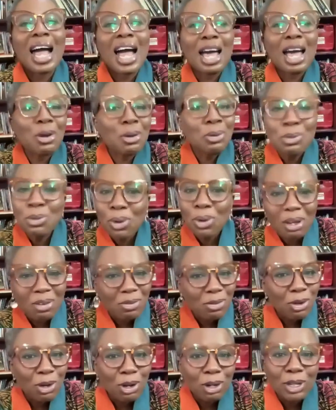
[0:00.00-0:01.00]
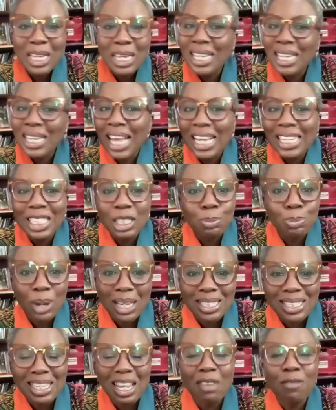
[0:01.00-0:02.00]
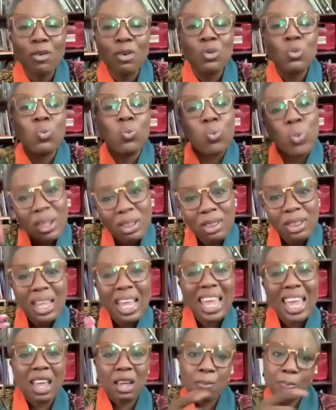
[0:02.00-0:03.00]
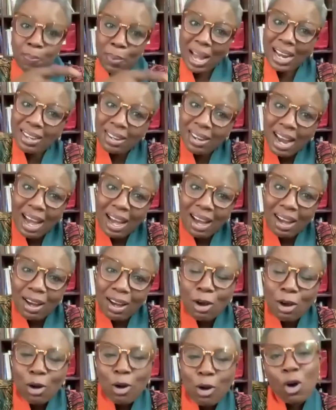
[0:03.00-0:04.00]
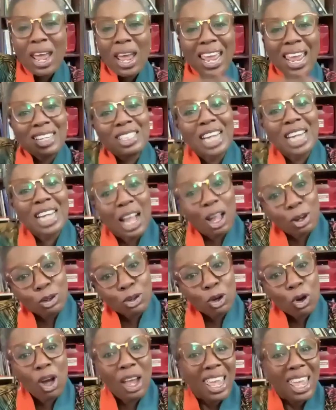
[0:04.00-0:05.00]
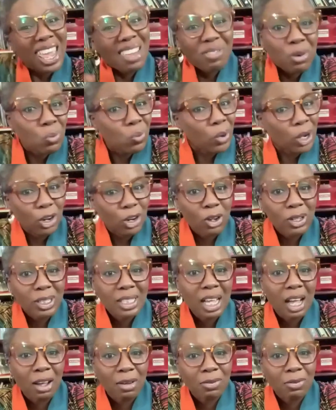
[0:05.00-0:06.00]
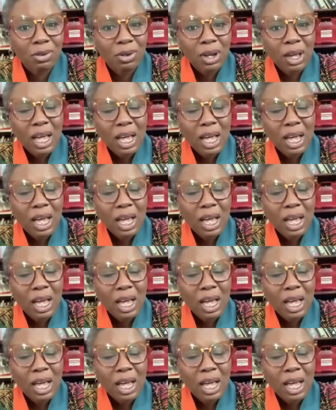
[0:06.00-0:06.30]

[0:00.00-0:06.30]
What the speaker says: I don't know if you're in that space, even with a partner, a child, or even with yourself.